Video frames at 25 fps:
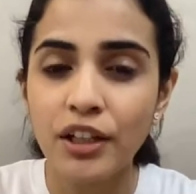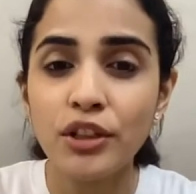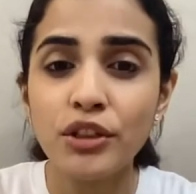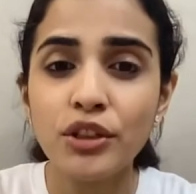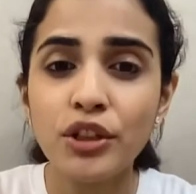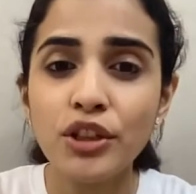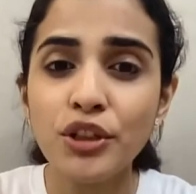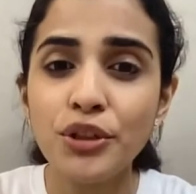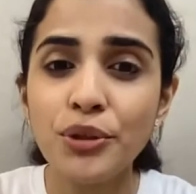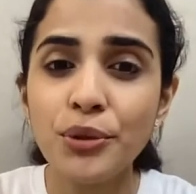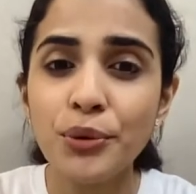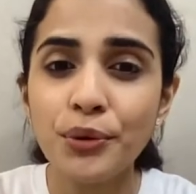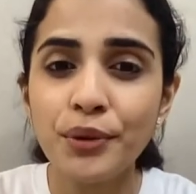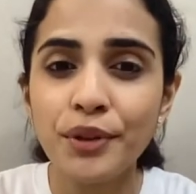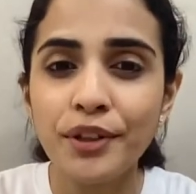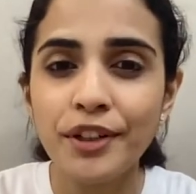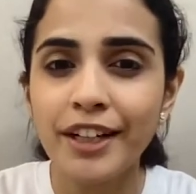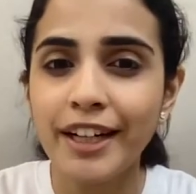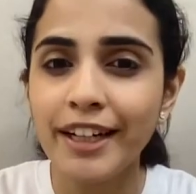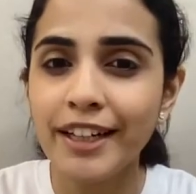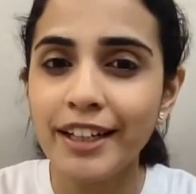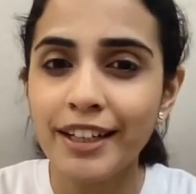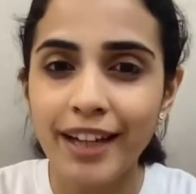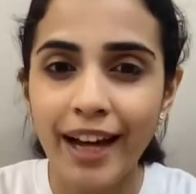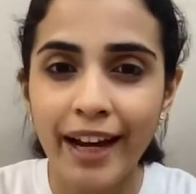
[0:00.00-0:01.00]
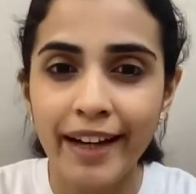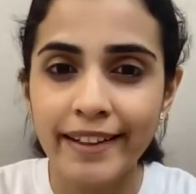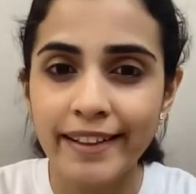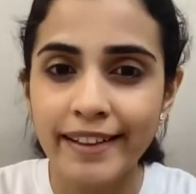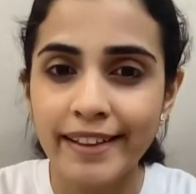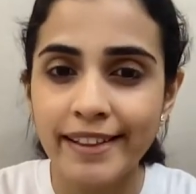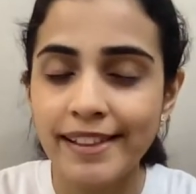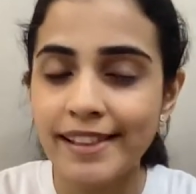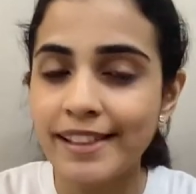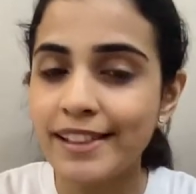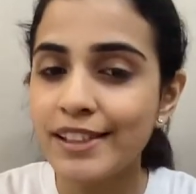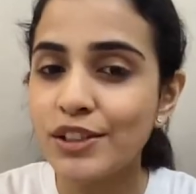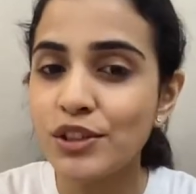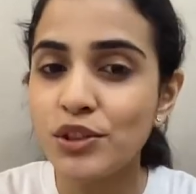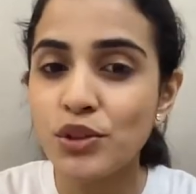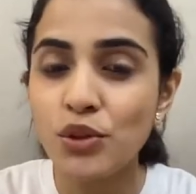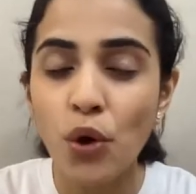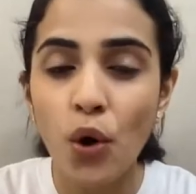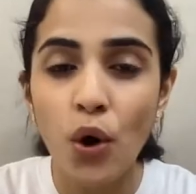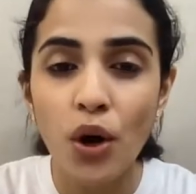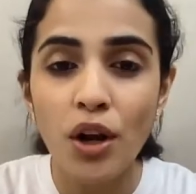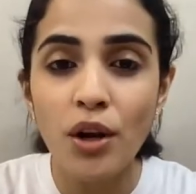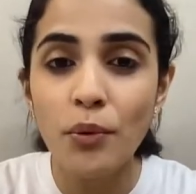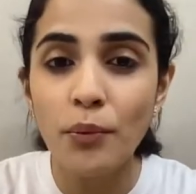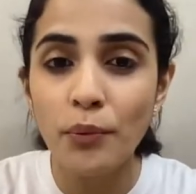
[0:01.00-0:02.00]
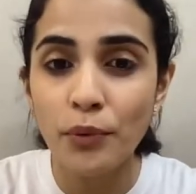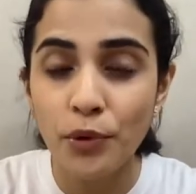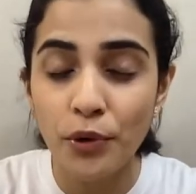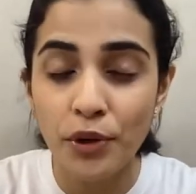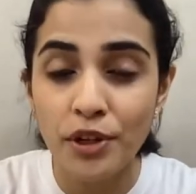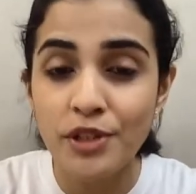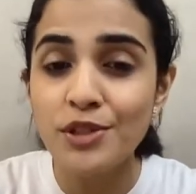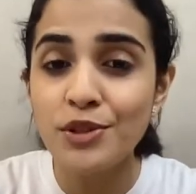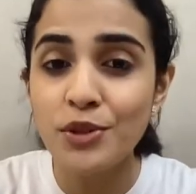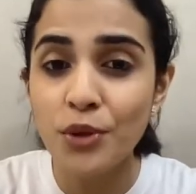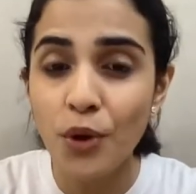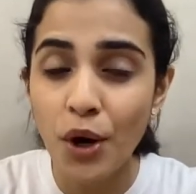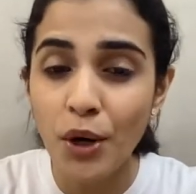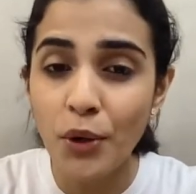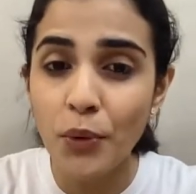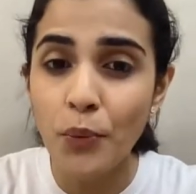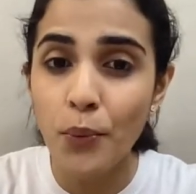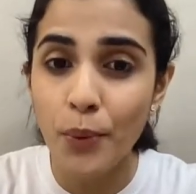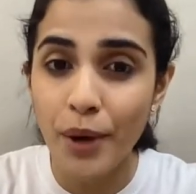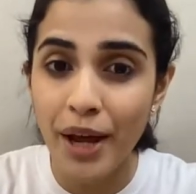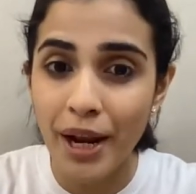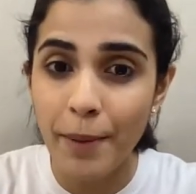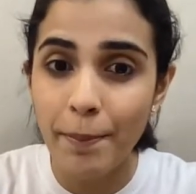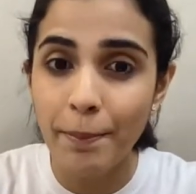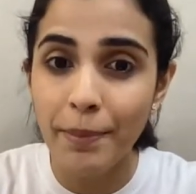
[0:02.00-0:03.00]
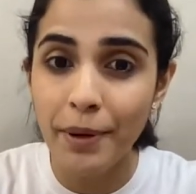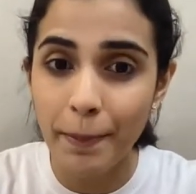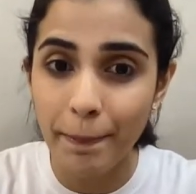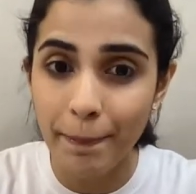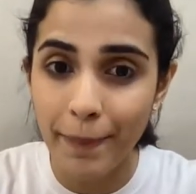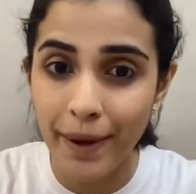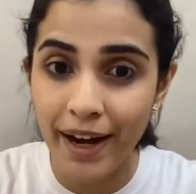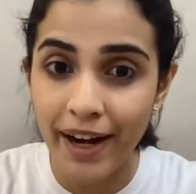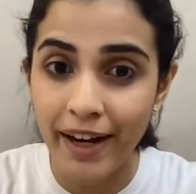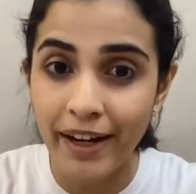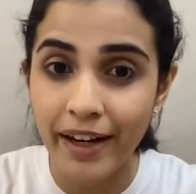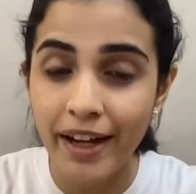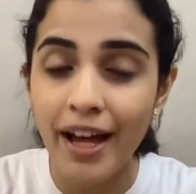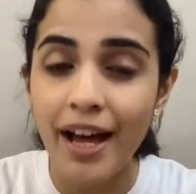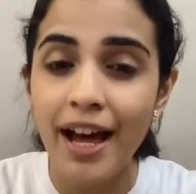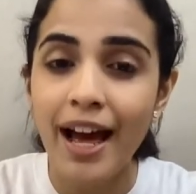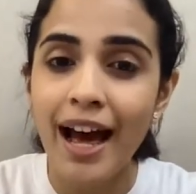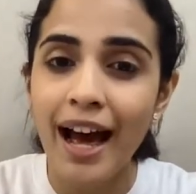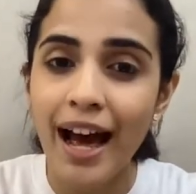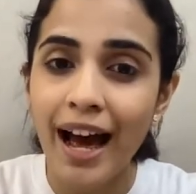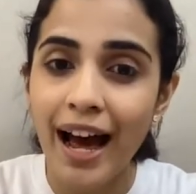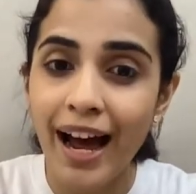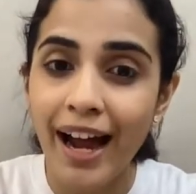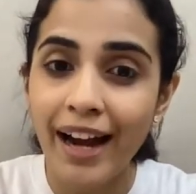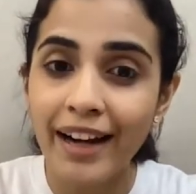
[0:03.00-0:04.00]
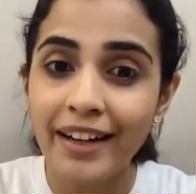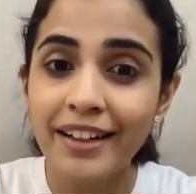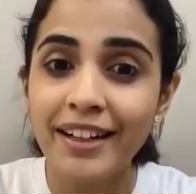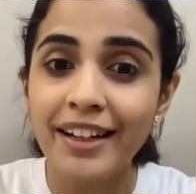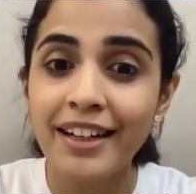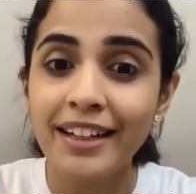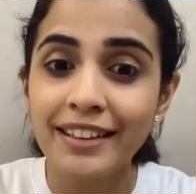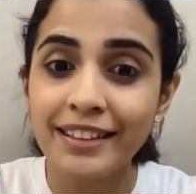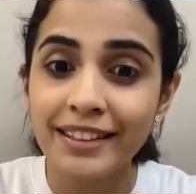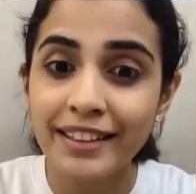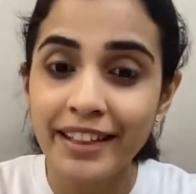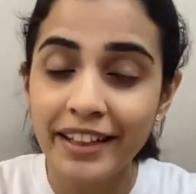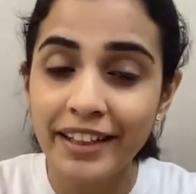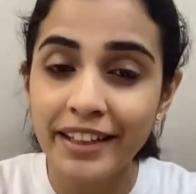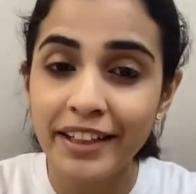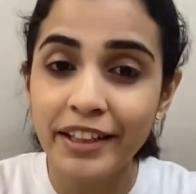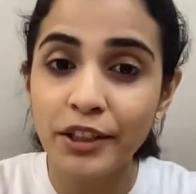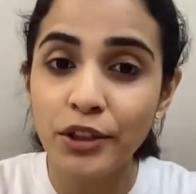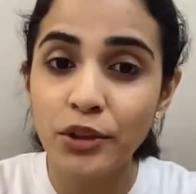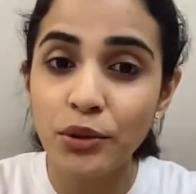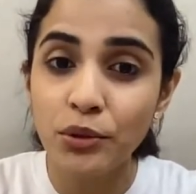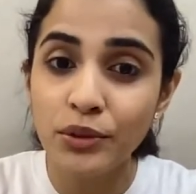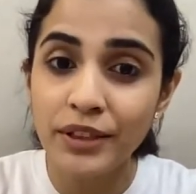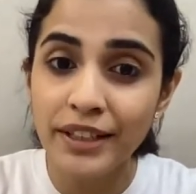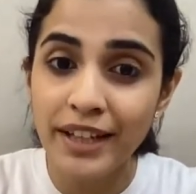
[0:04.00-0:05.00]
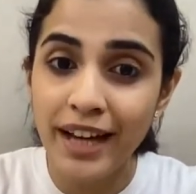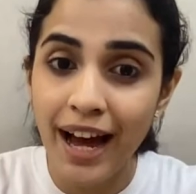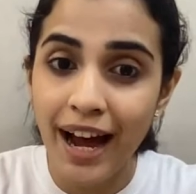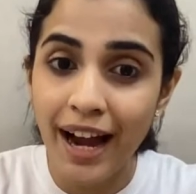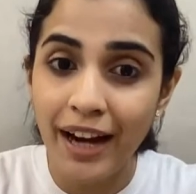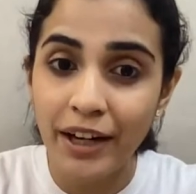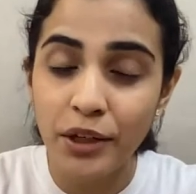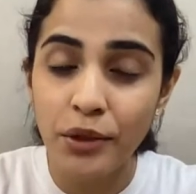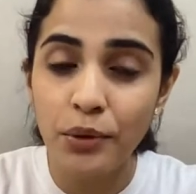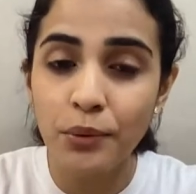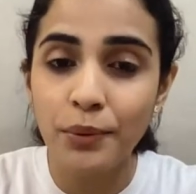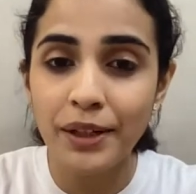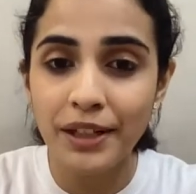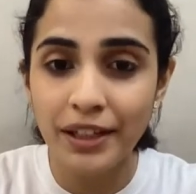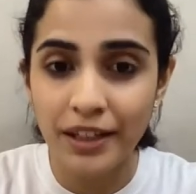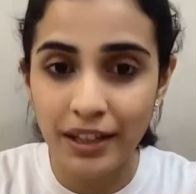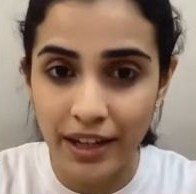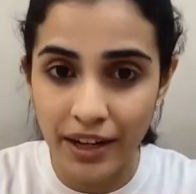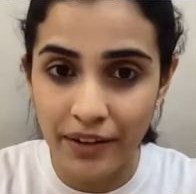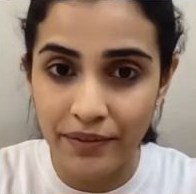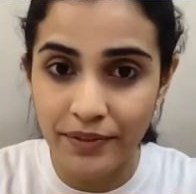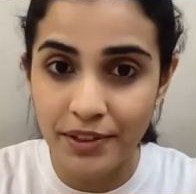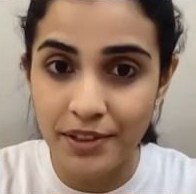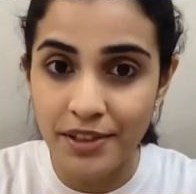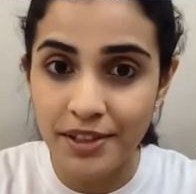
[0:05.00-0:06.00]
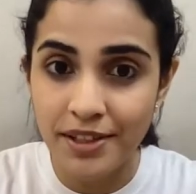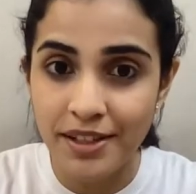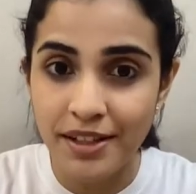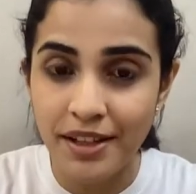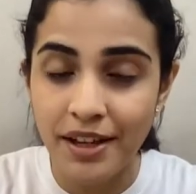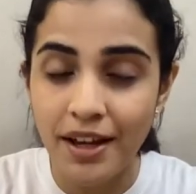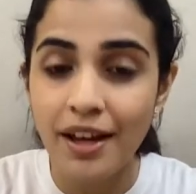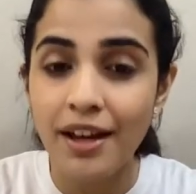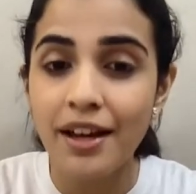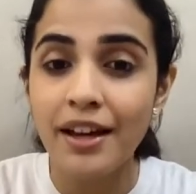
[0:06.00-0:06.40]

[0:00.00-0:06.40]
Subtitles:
the uterine lining is not well prepared and thickened to the adequate levels